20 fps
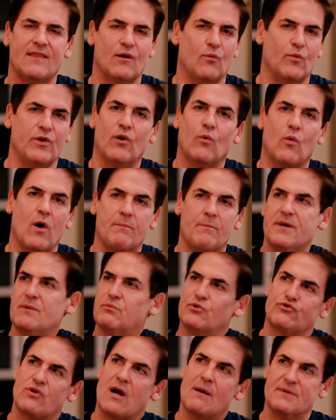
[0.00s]
that we don't want
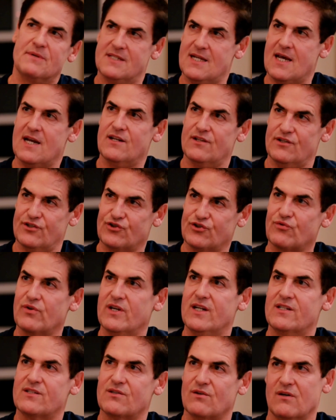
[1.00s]
people dropping dead in the
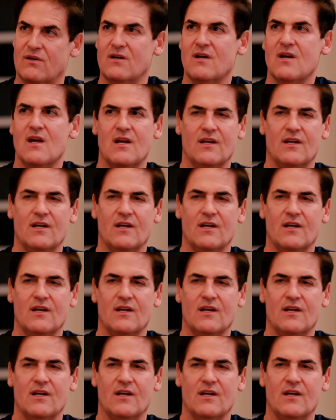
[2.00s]
streets or,